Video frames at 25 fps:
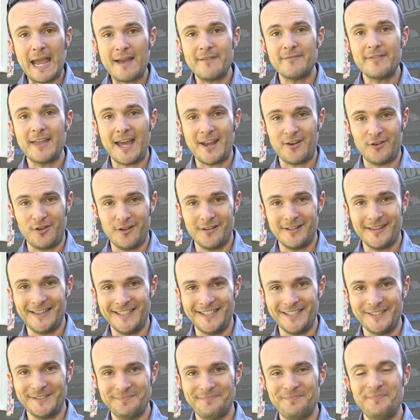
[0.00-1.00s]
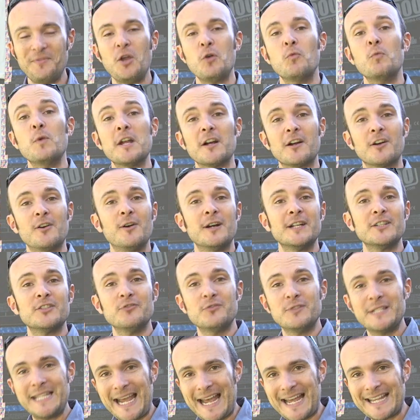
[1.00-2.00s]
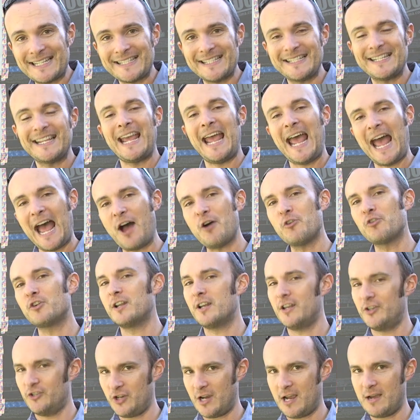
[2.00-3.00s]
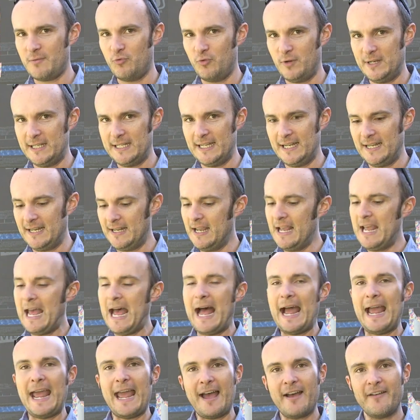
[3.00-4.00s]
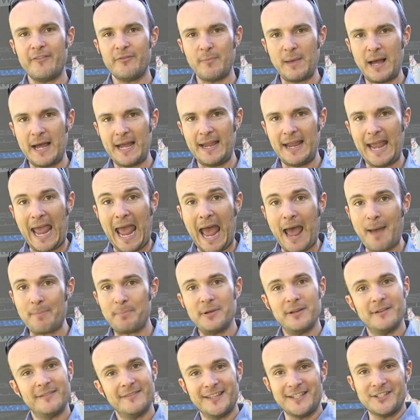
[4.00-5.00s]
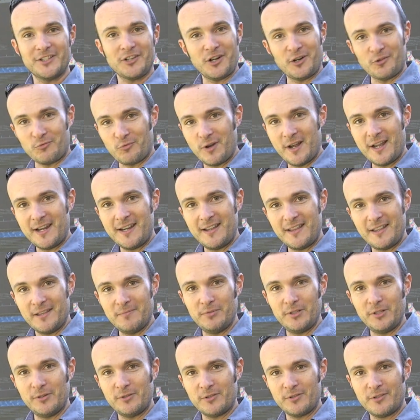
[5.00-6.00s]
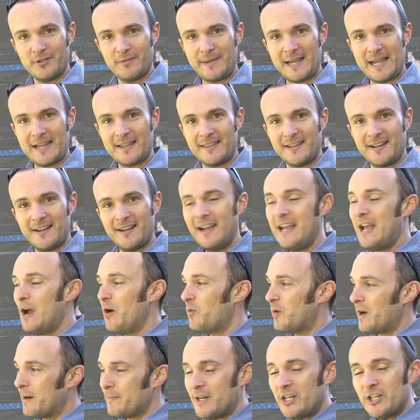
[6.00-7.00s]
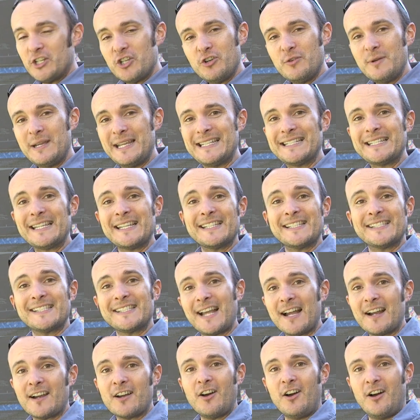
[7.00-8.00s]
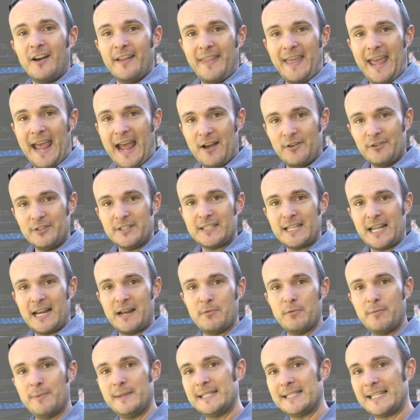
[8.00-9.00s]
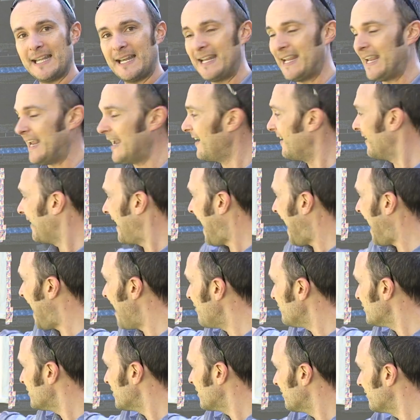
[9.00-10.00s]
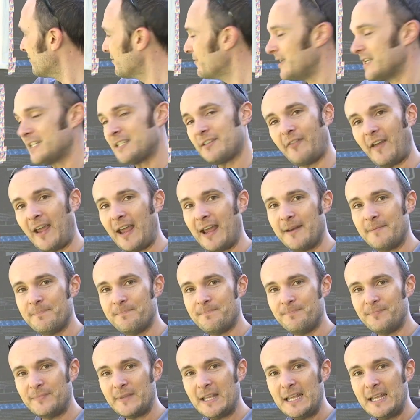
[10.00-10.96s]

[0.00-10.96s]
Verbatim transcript: have that all clear, we are going to test how good a job we did. I have my app that's gonna run the blower door back there. What I'm gonna do is suck on the house, and I'm gonna be sending air out through this fan